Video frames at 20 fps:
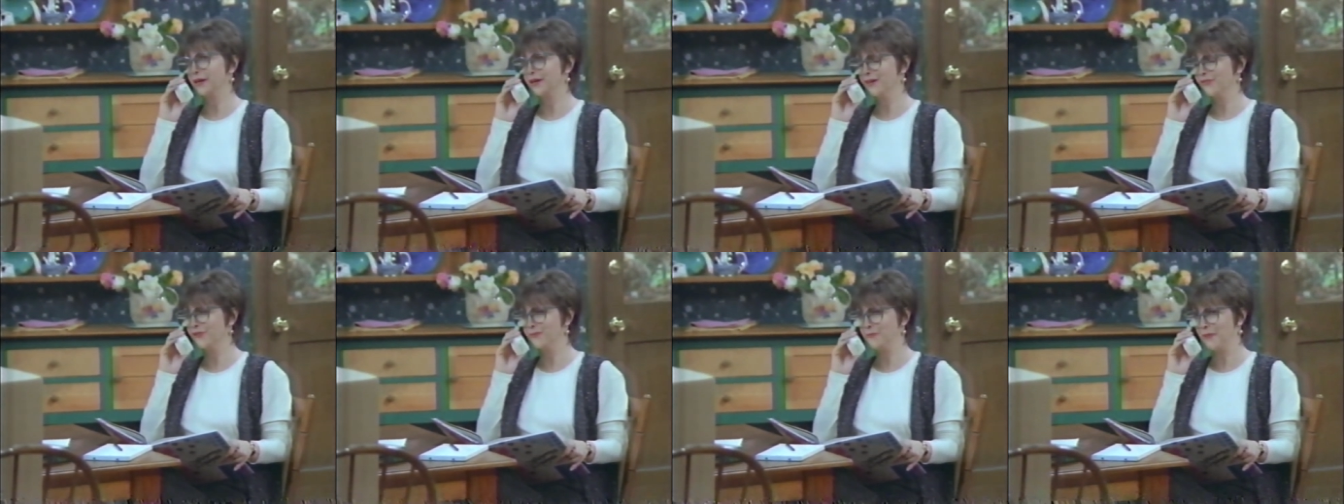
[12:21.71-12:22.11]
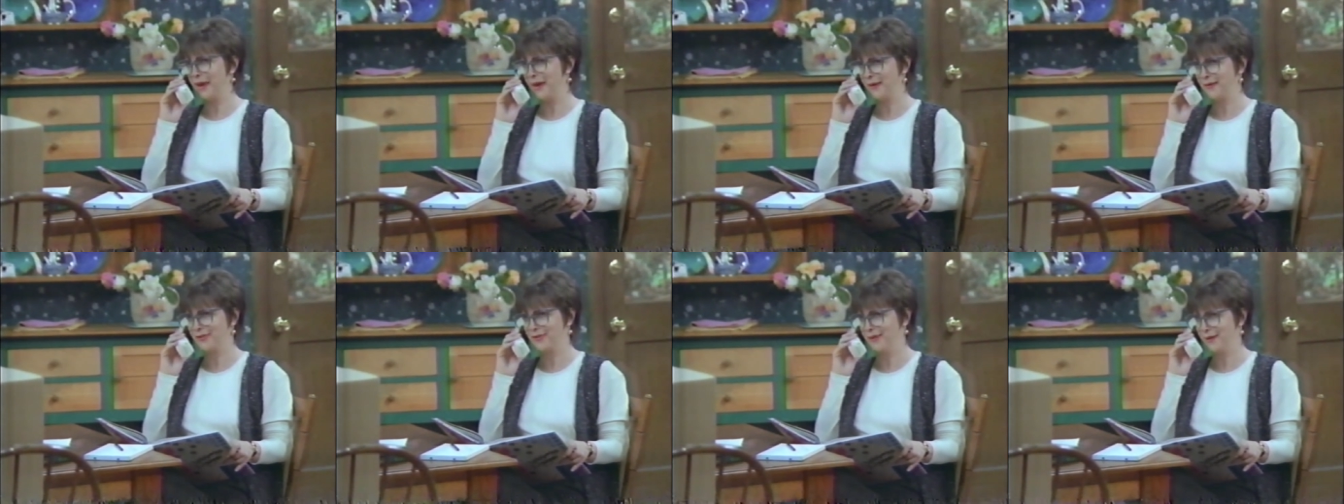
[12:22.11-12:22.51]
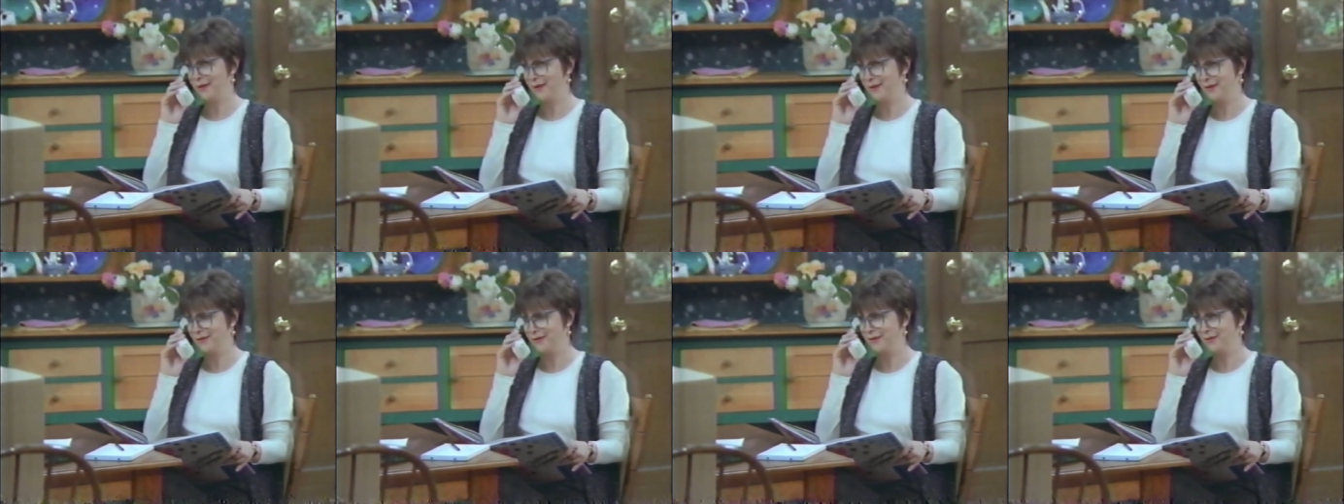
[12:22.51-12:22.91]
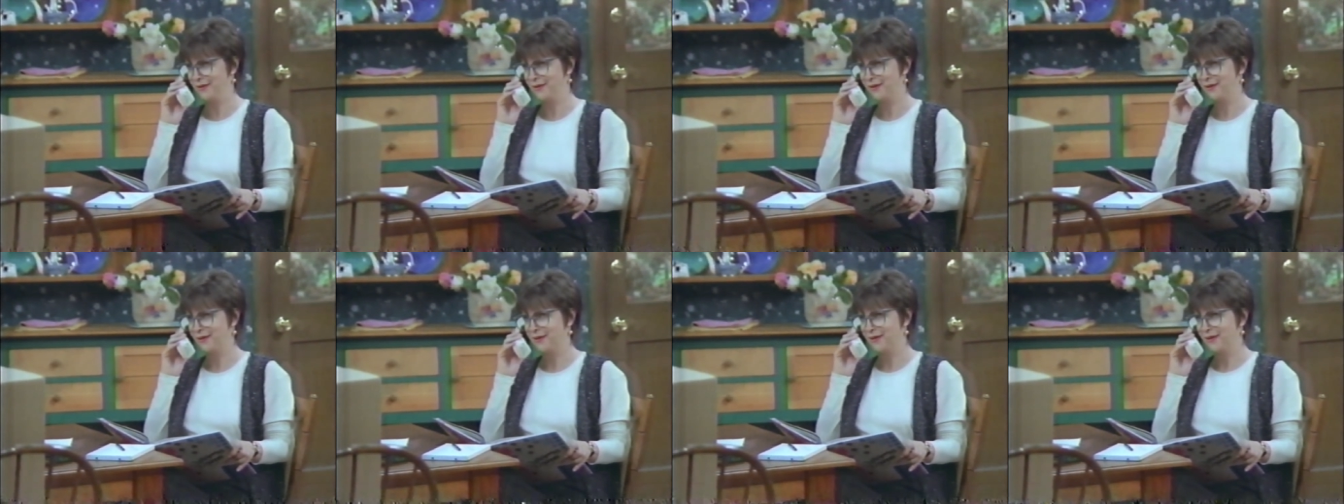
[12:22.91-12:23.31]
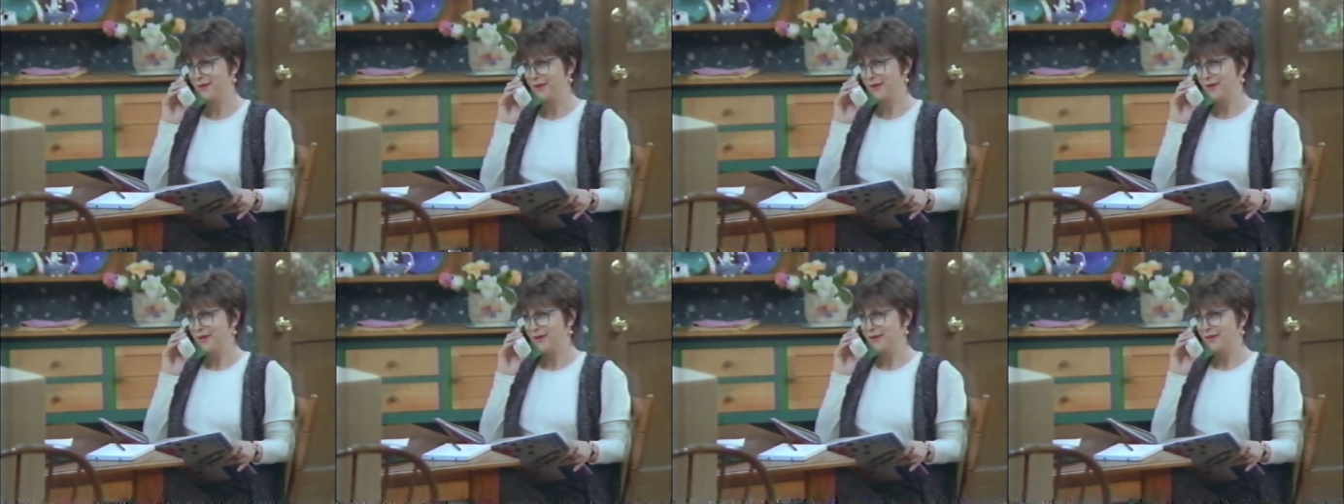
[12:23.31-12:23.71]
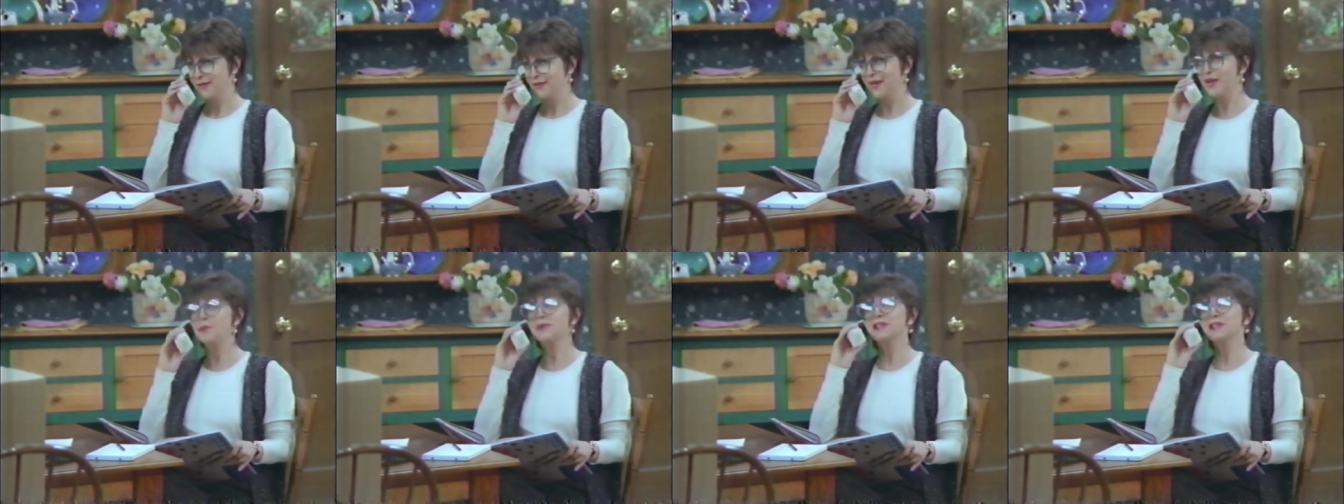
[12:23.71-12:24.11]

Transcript: even back then. Tell me